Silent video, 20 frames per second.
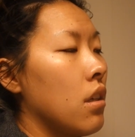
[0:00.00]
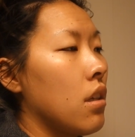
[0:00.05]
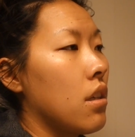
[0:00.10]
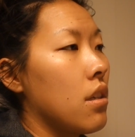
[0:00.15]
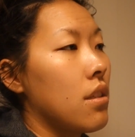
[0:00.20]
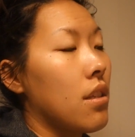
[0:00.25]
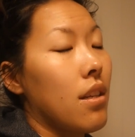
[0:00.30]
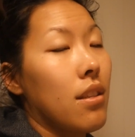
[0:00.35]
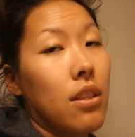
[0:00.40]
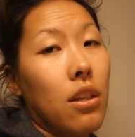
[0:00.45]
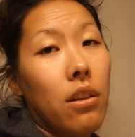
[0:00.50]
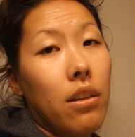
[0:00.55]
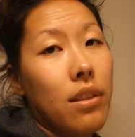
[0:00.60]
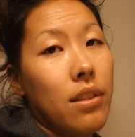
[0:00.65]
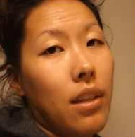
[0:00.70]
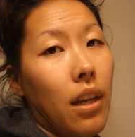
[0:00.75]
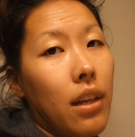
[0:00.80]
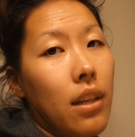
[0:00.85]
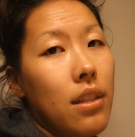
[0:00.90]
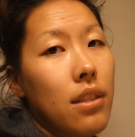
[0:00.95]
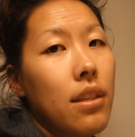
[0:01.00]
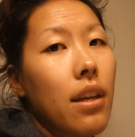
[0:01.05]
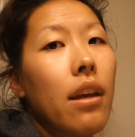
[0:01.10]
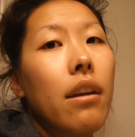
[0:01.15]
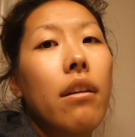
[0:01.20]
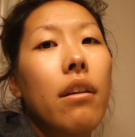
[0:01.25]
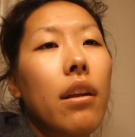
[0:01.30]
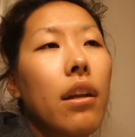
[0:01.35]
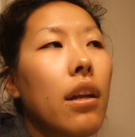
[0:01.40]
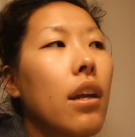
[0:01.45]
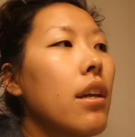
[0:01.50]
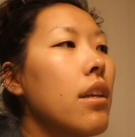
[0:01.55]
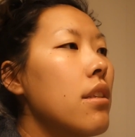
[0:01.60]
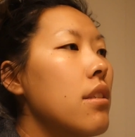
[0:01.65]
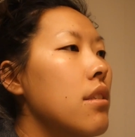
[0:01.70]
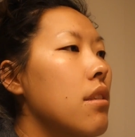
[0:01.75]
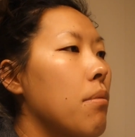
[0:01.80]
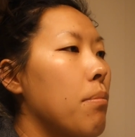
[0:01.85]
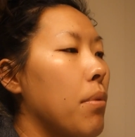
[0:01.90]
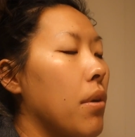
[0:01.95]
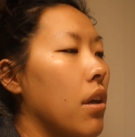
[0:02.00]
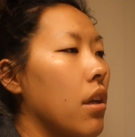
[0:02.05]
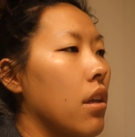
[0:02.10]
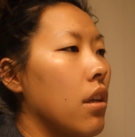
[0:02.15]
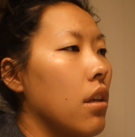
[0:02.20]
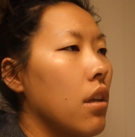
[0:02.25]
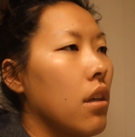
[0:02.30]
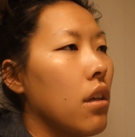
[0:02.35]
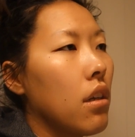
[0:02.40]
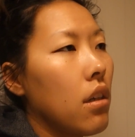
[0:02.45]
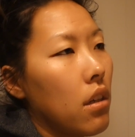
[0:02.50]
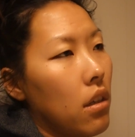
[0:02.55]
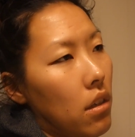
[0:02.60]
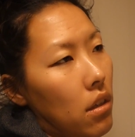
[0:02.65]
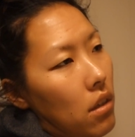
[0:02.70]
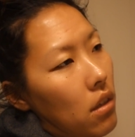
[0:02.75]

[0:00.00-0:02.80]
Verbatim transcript: because that's our exciting Saturday nights. But oh,